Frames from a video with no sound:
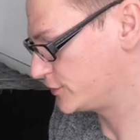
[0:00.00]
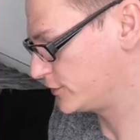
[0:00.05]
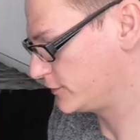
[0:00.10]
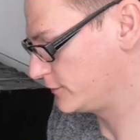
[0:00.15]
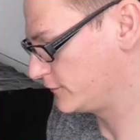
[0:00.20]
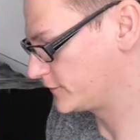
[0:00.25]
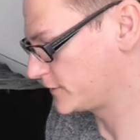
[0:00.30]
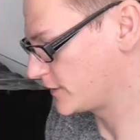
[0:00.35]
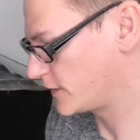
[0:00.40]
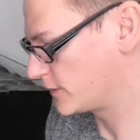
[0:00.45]

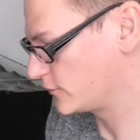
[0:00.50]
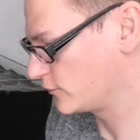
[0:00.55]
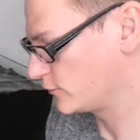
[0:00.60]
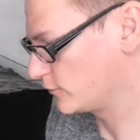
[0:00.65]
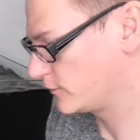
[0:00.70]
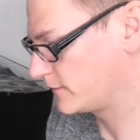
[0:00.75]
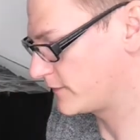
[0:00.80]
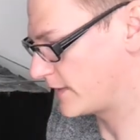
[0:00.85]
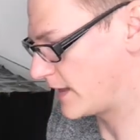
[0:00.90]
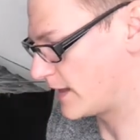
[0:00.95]
you've done
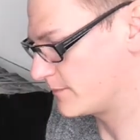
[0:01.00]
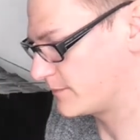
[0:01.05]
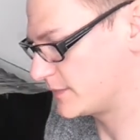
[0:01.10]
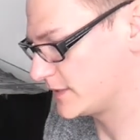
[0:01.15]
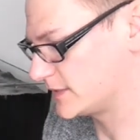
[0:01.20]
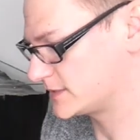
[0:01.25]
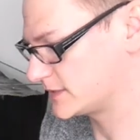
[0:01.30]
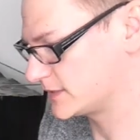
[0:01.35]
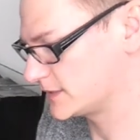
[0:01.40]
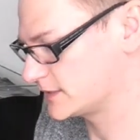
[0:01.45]
all of that
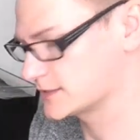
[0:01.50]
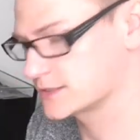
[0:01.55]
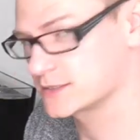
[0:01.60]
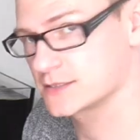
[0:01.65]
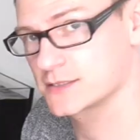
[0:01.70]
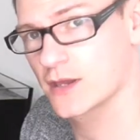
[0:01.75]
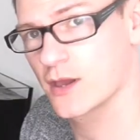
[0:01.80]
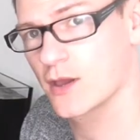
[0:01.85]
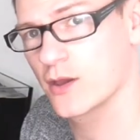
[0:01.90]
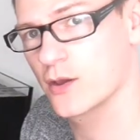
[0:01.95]
business.
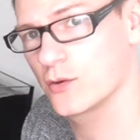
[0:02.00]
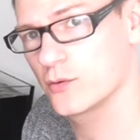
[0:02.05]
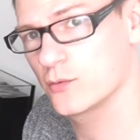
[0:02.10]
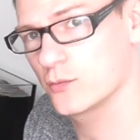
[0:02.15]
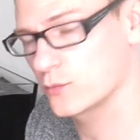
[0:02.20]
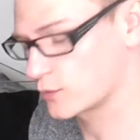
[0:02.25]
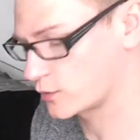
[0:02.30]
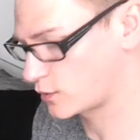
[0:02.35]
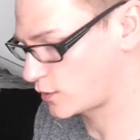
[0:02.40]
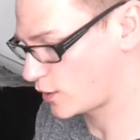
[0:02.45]

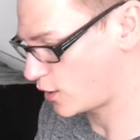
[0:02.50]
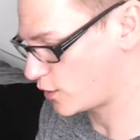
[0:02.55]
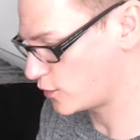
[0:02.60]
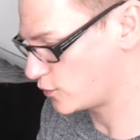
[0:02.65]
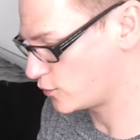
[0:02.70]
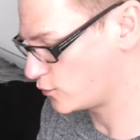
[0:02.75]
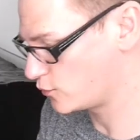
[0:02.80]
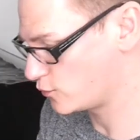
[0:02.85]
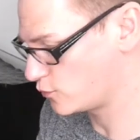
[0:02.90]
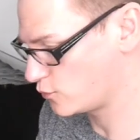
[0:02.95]
So
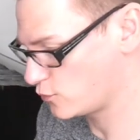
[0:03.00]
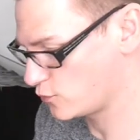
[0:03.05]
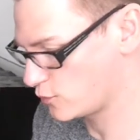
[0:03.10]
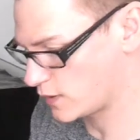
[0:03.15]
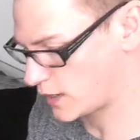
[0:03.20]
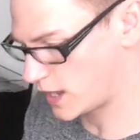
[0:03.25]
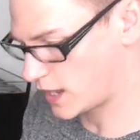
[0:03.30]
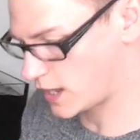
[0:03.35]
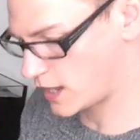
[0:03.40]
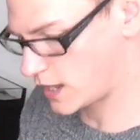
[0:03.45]

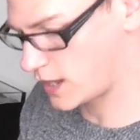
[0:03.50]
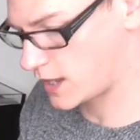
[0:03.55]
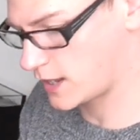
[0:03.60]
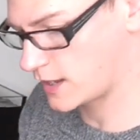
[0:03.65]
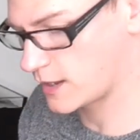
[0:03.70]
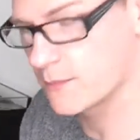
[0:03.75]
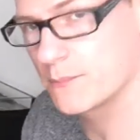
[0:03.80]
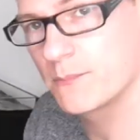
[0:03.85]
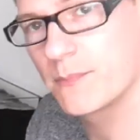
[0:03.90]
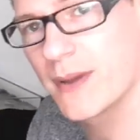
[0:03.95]
go
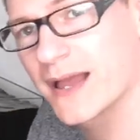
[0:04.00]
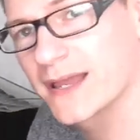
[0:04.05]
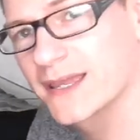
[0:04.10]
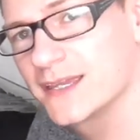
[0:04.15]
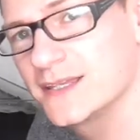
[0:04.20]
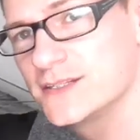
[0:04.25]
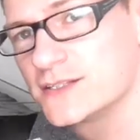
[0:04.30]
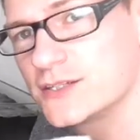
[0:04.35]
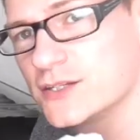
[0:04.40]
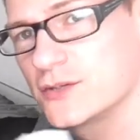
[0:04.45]
uh, back
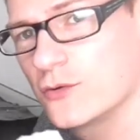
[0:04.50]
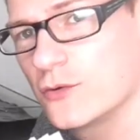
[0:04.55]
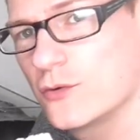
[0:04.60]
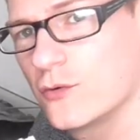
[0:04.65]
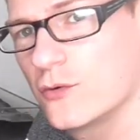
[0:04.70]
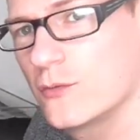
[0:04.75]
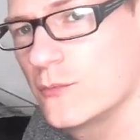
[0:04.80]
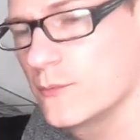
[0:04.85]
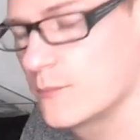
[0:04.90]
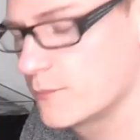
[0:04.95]
into your